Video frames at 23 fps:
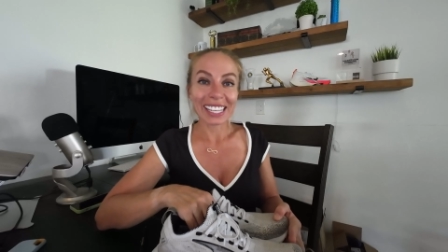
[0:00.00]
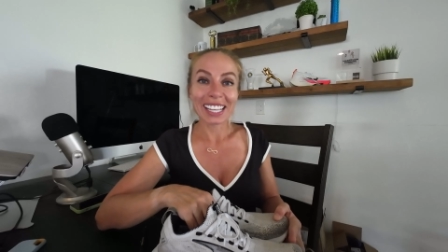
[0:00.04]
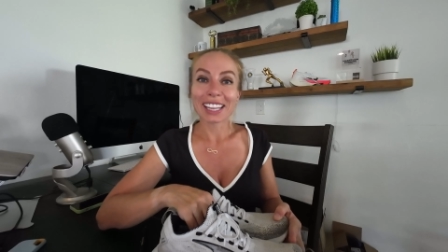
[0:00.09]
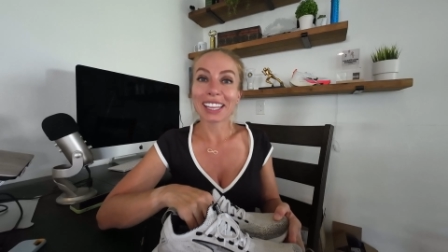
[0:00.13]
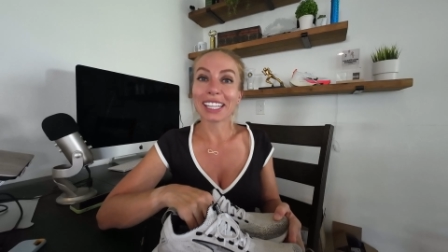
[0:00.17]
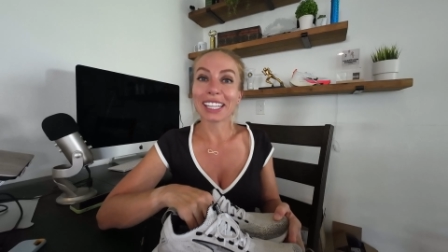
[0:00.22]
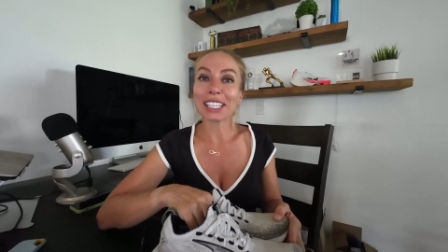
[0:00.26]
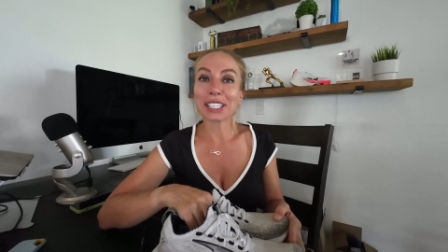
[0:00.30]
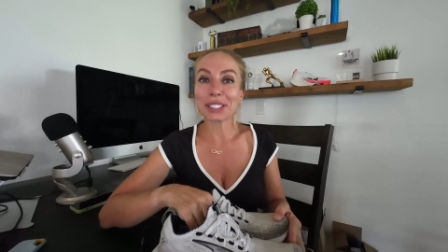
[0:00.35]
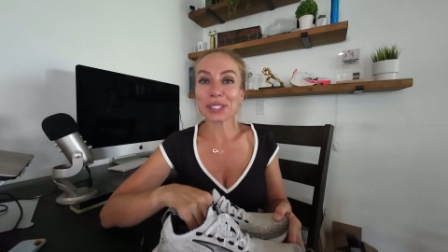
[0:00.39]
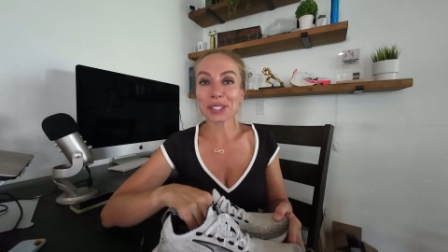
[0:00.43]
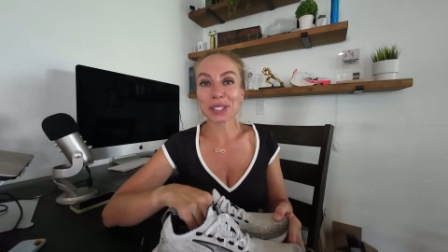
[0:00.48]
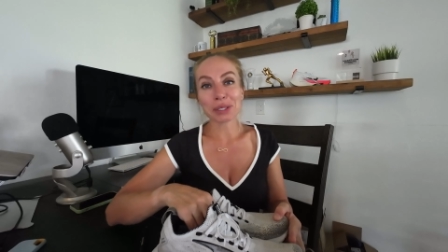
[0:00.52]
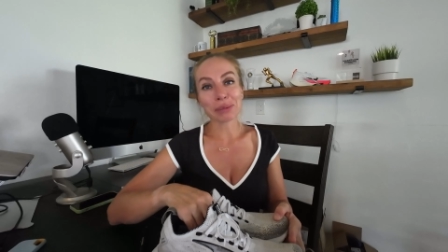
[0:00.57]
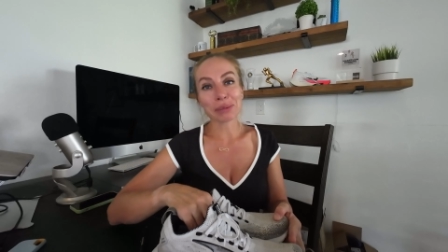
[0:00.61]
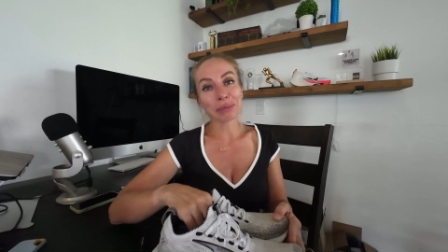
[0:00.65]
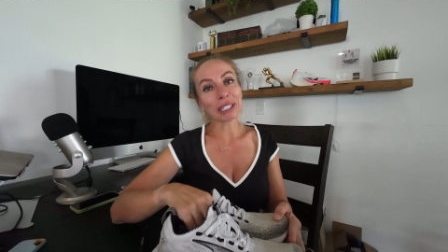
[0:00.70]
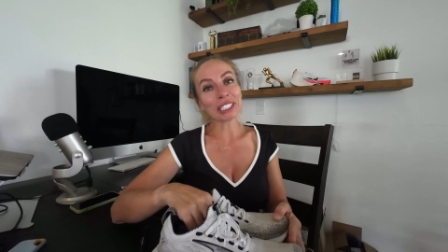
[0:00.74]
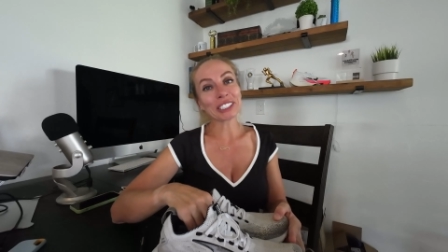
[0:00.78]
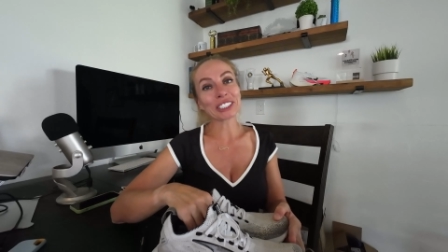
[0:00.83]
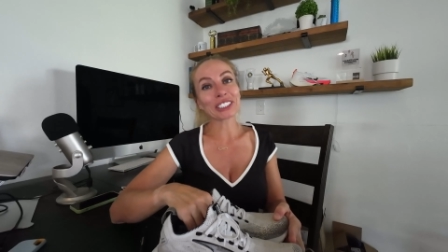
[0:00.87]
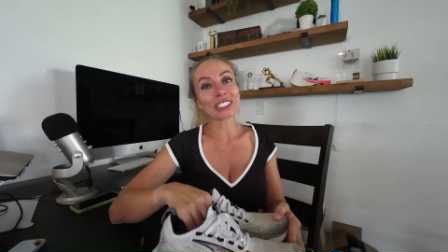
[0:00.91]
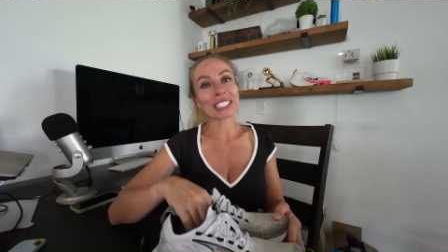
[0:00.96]
Thank you so
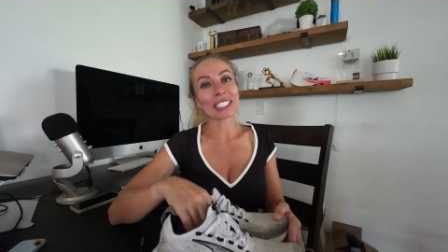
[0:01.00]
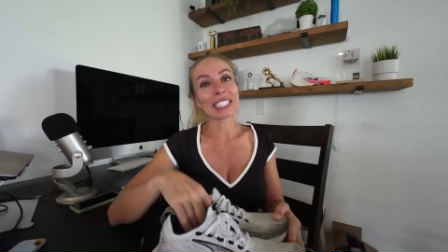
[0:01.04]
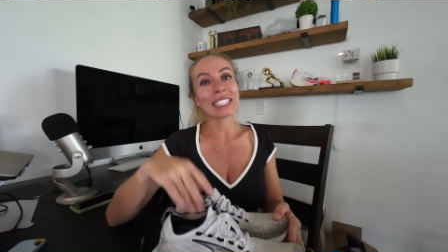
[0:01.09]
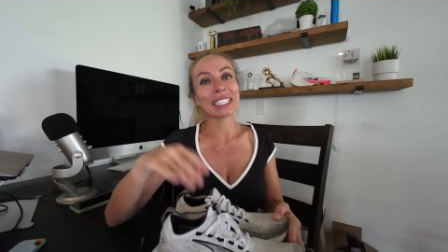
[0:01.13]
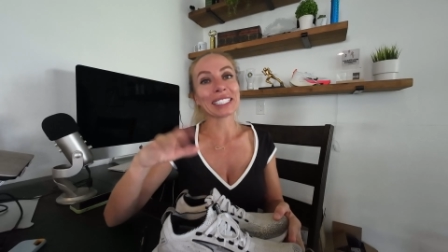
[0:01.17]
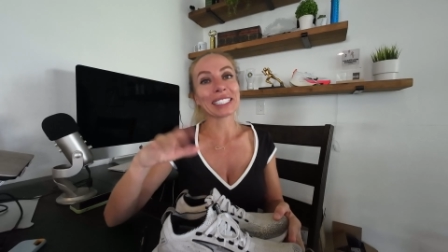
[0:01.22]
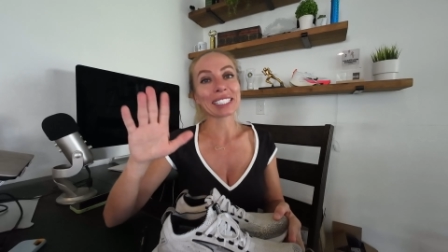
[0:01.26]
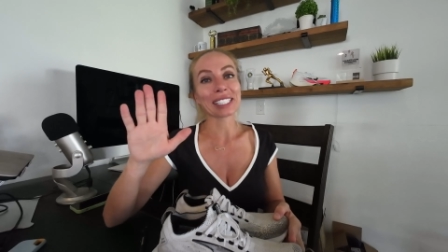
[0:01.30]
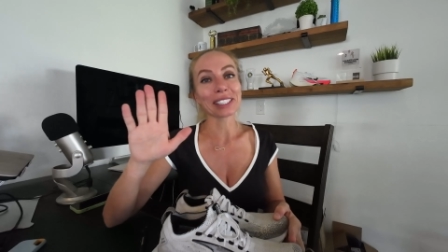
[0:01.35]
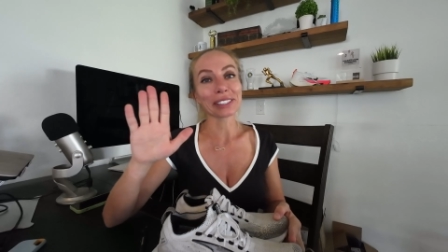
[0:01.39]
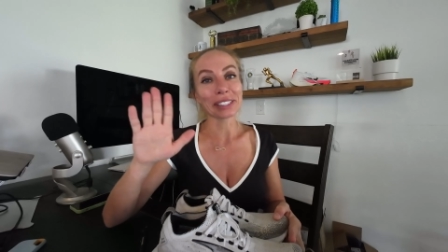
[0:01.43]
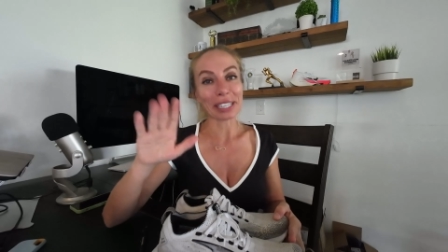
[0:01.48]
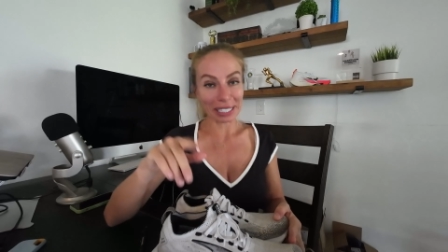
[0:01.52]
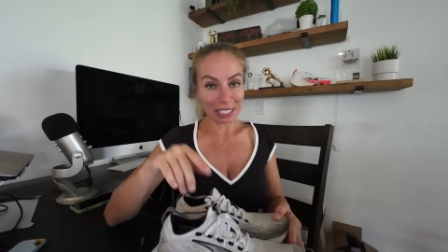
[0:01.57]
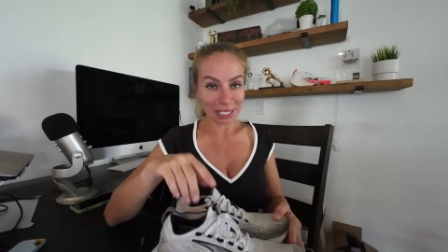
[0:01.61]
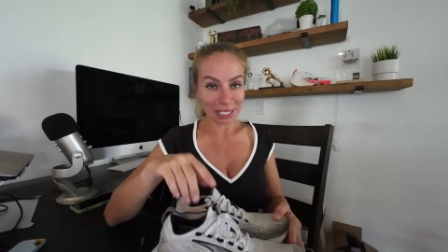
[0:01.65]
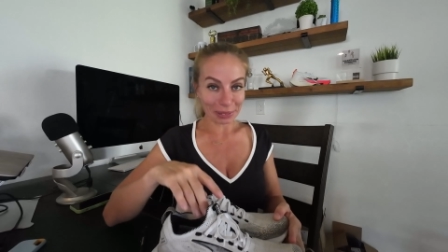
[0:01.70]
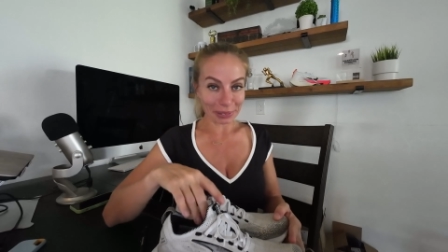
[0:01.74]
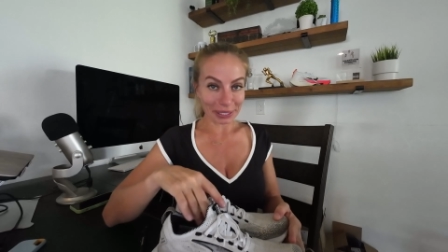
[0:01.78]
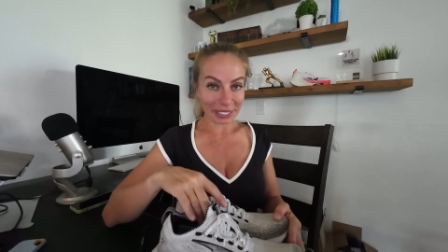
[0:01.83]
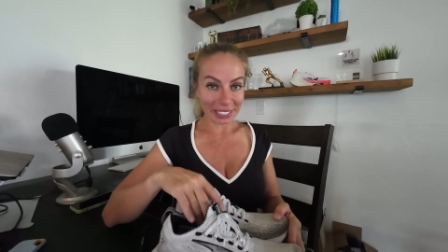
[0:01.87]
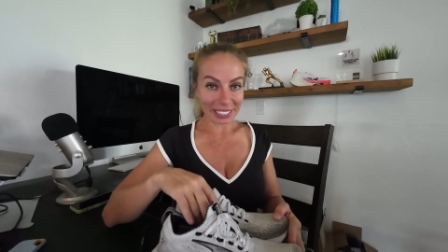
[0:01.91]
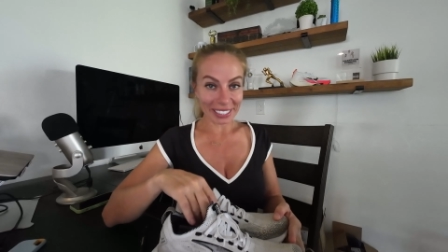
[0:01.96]
much, and until
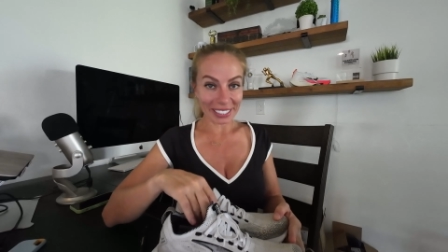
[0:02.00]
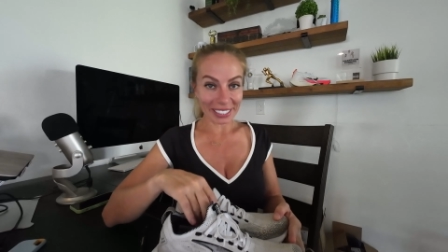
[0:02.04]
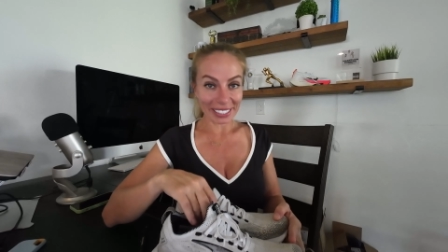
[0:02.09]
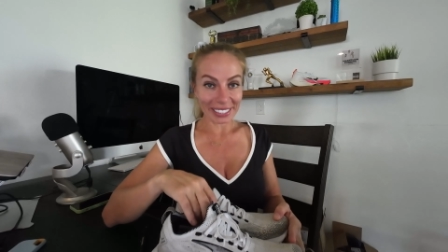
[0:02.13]
next week.